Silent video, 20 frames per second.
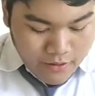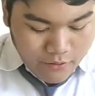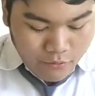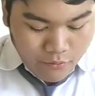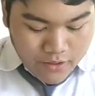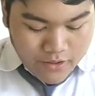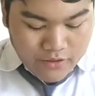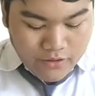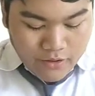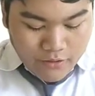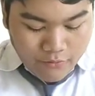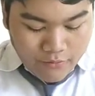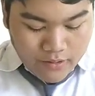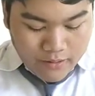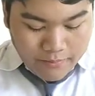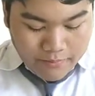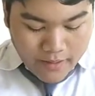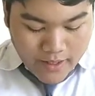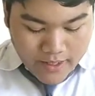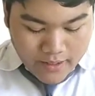which
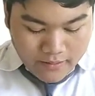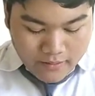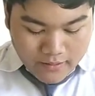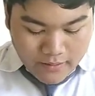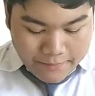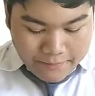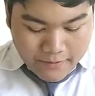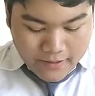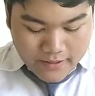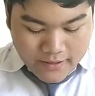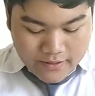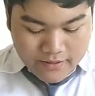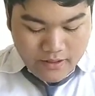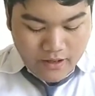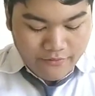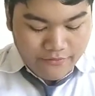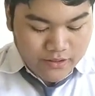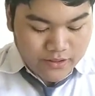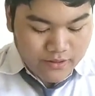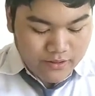will make the police
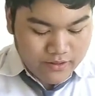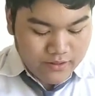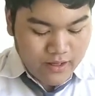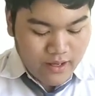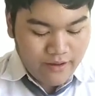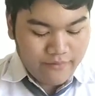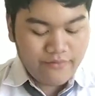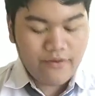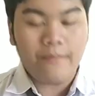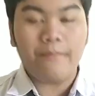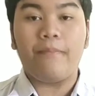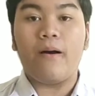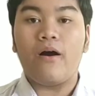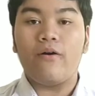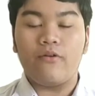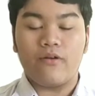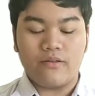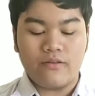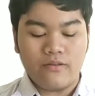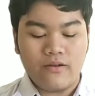officers have
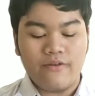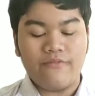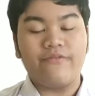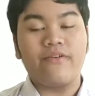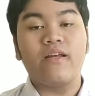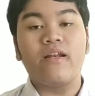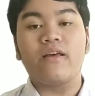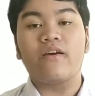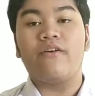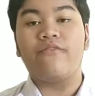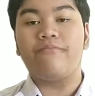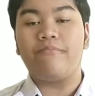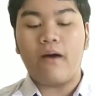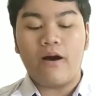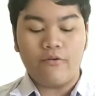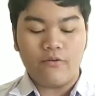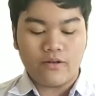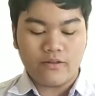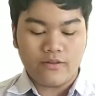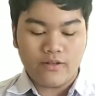a feeling of
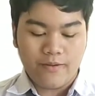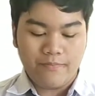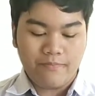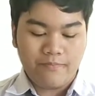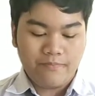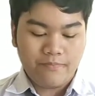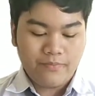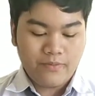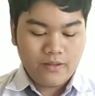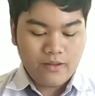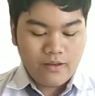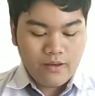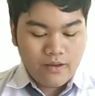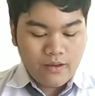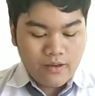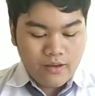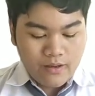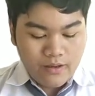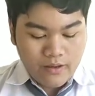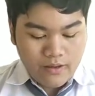power trip.
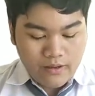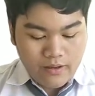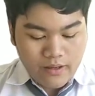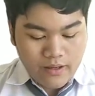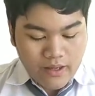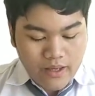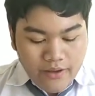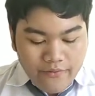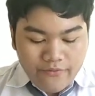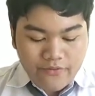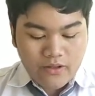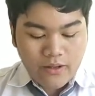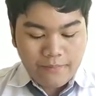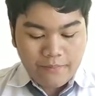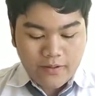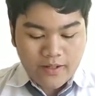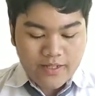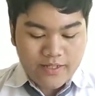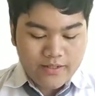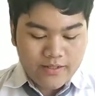If the
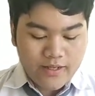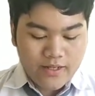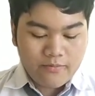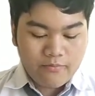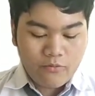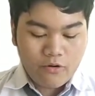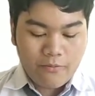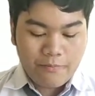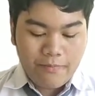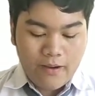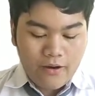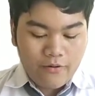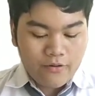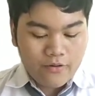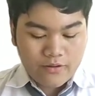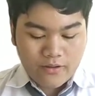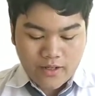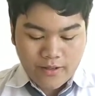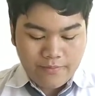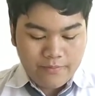police get more
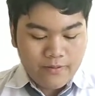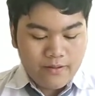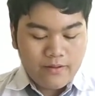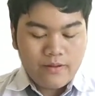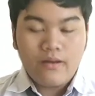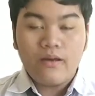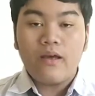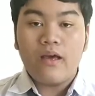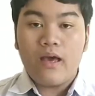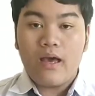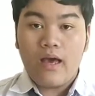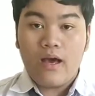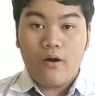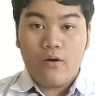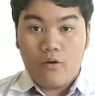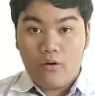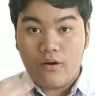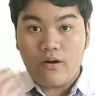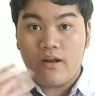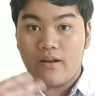power trip,
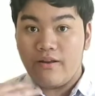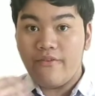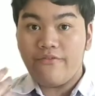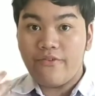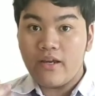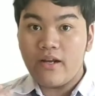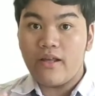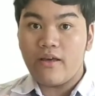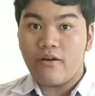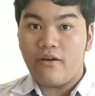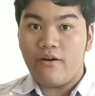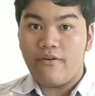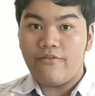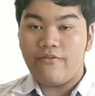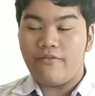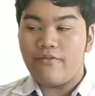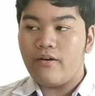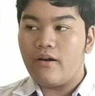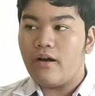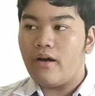the feeling
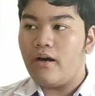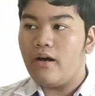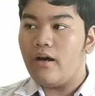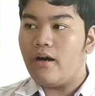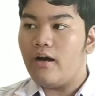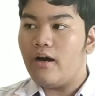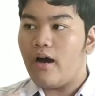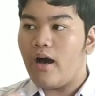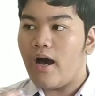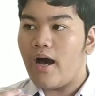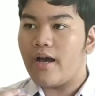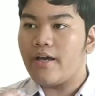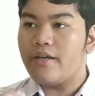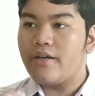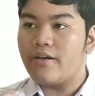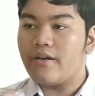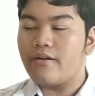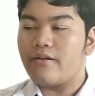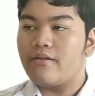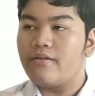of
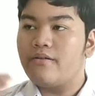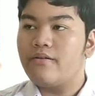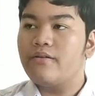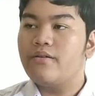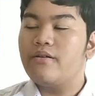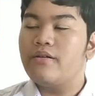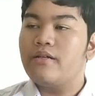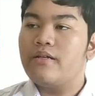higher